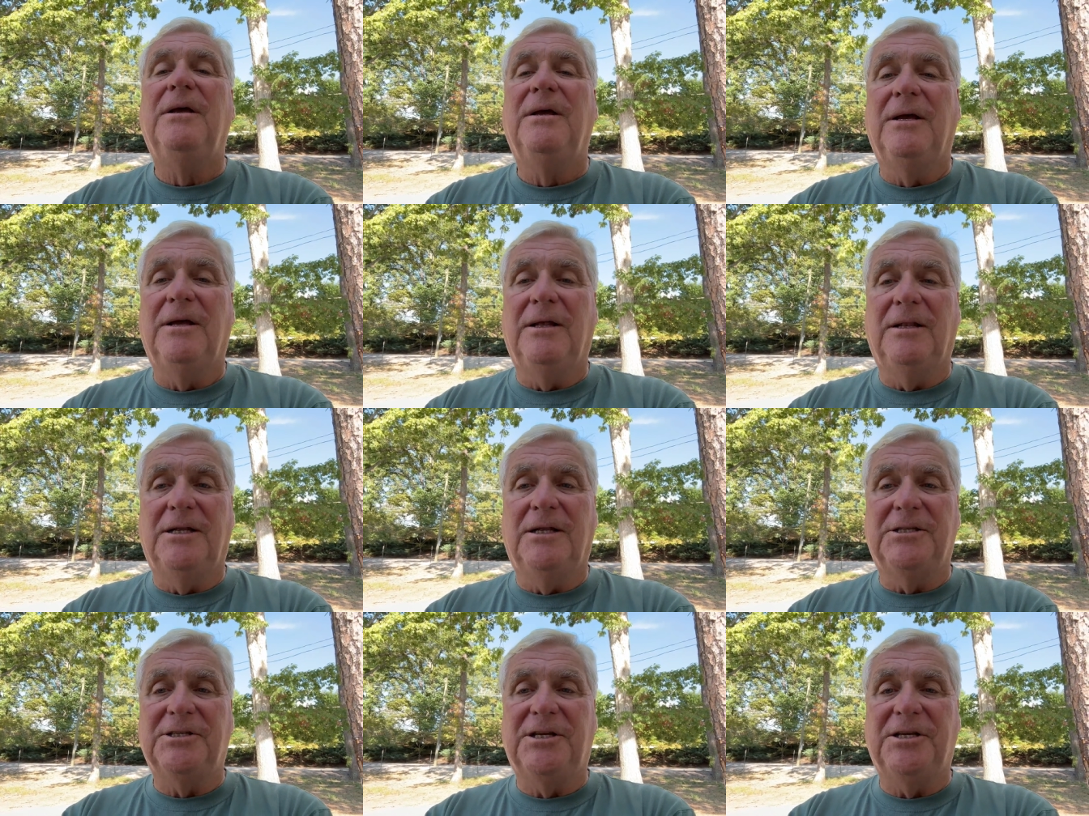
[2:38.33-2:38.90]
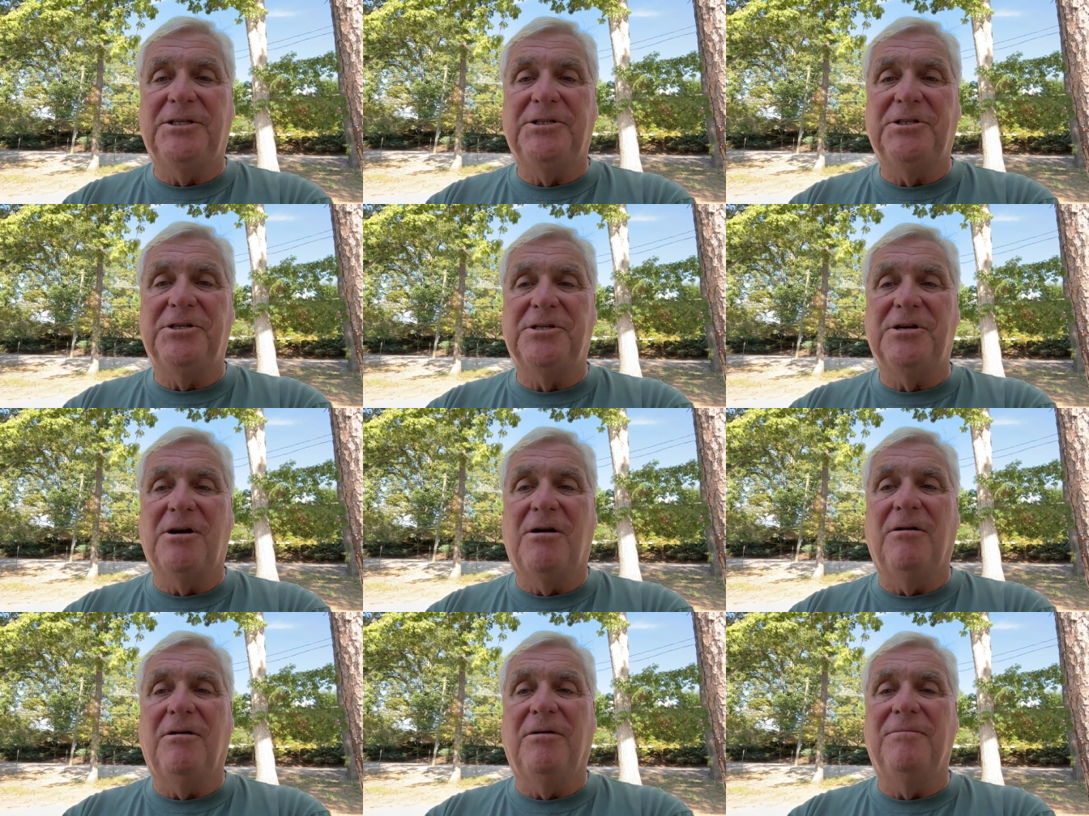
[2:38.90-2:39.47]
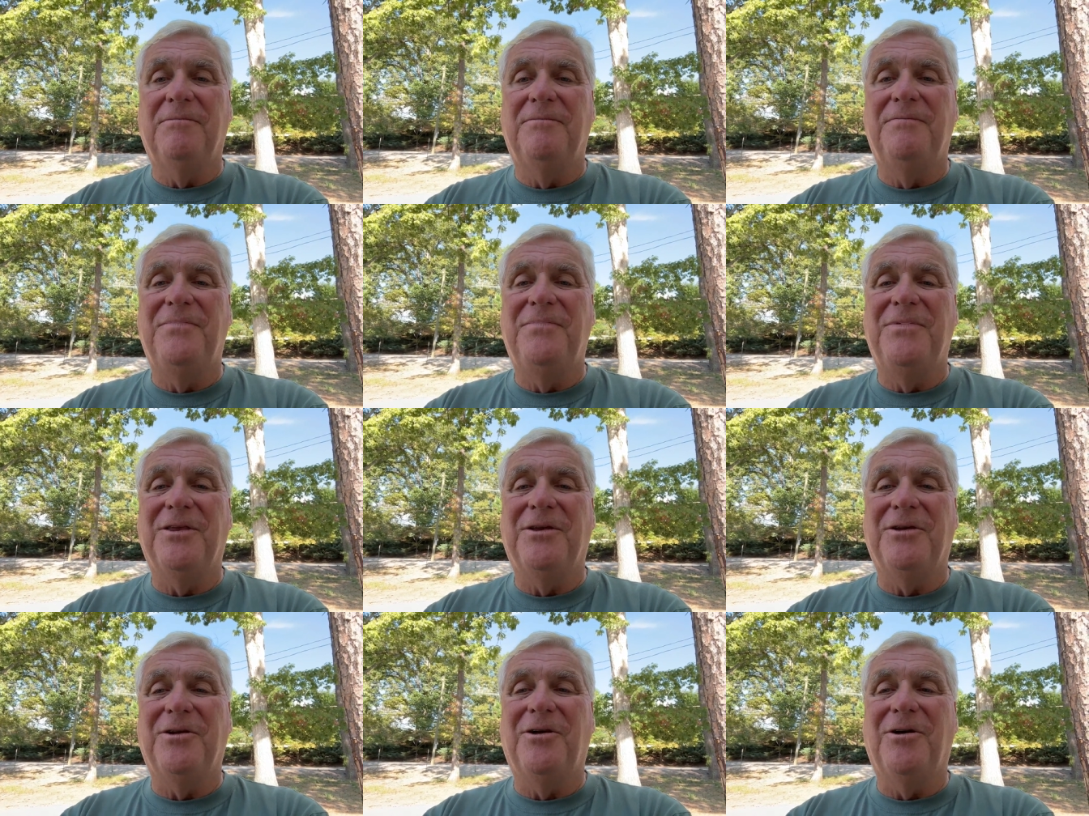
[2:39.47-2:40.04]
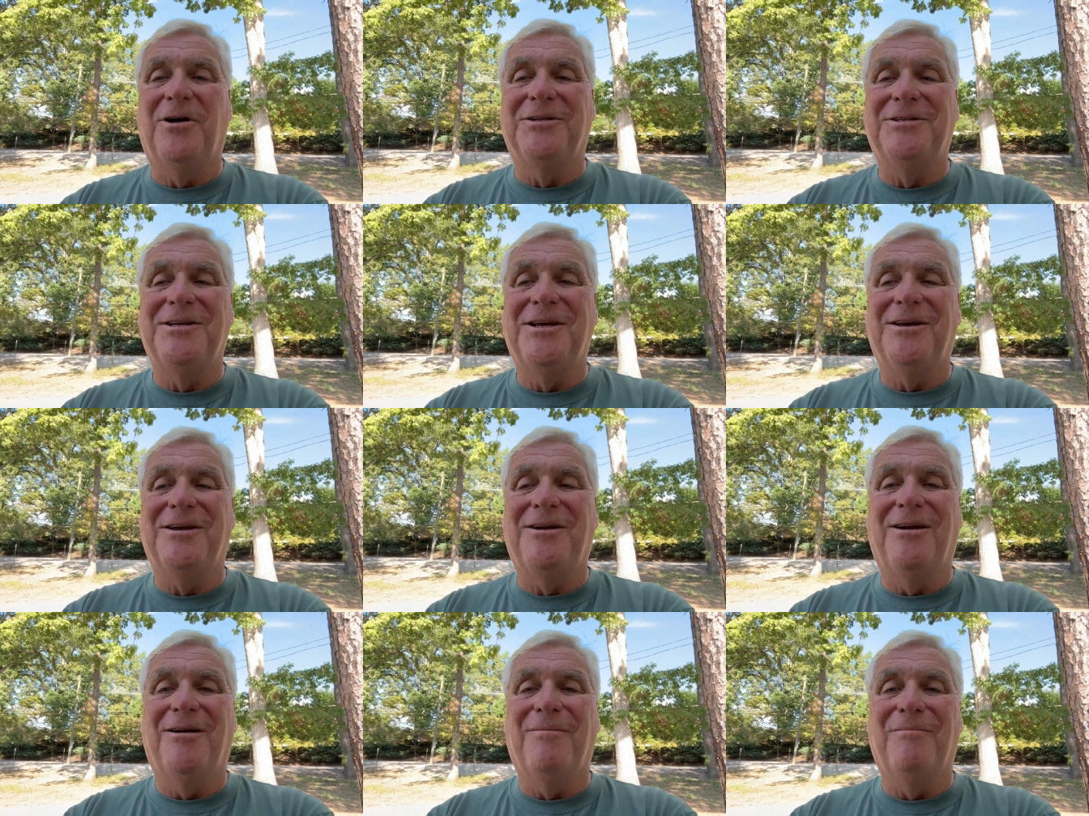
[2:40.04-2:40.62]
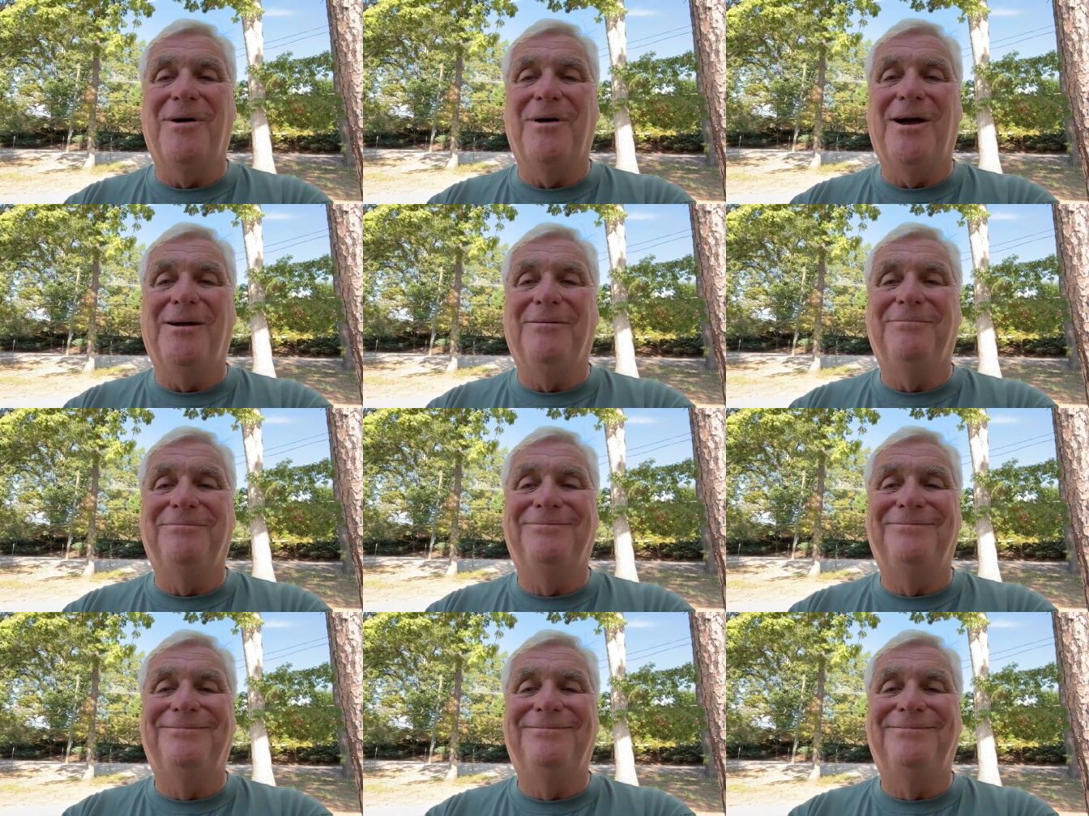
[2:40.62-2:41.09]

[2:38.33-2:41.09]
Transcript: and let's get you started. Y'all take care. Bye.